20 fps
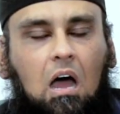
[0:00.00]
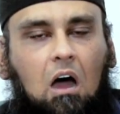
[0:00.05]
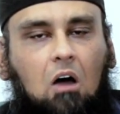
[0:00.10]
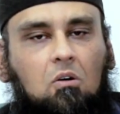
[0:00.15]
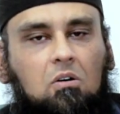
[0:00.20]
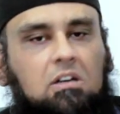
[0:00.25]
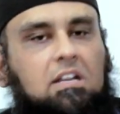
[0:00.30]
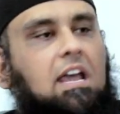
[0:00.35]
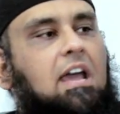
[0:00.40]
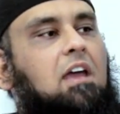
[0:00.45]

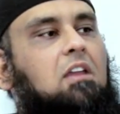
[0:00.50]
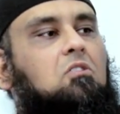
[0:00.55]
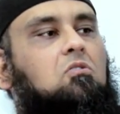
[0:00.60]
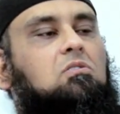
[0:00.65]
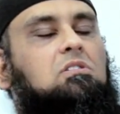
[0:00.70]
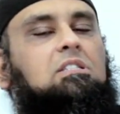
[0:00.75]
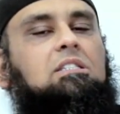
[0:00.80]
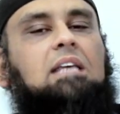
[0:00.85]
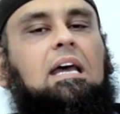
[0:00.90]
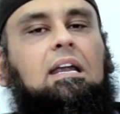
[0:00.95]
How dare you
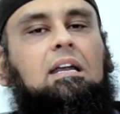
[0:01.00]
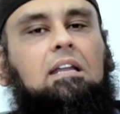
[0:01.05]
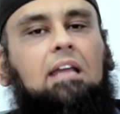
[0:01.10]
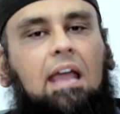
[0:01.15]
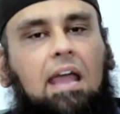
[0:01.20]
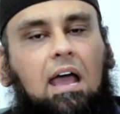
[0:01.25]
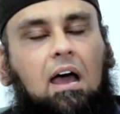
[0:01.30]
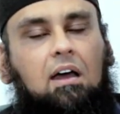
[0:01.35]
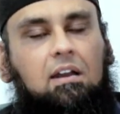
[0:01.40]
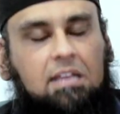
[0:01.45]
send
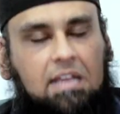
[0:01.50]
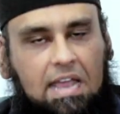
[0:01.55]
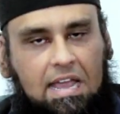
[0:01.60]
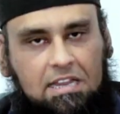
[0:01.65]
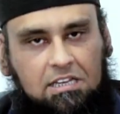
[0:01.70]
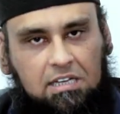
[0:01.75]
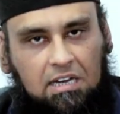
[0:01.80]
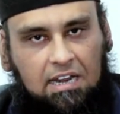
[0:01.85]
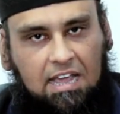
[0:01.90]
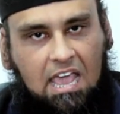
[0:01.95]

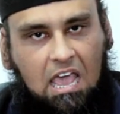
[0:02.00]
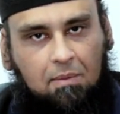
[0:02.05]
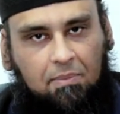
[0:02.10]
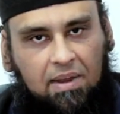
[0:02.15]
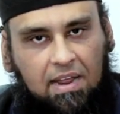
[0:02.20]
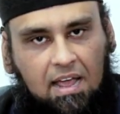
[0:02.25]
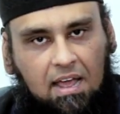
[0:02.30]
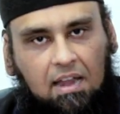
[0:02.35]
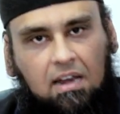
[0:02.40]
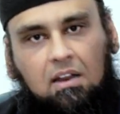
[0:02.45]
Archangel
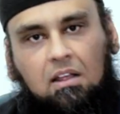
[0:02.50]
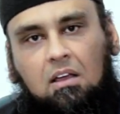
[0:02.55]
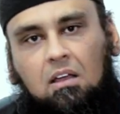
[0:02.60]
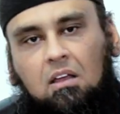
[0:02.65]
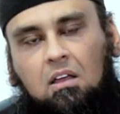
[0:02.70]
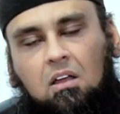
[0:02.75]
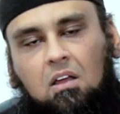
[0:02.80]
Gabriel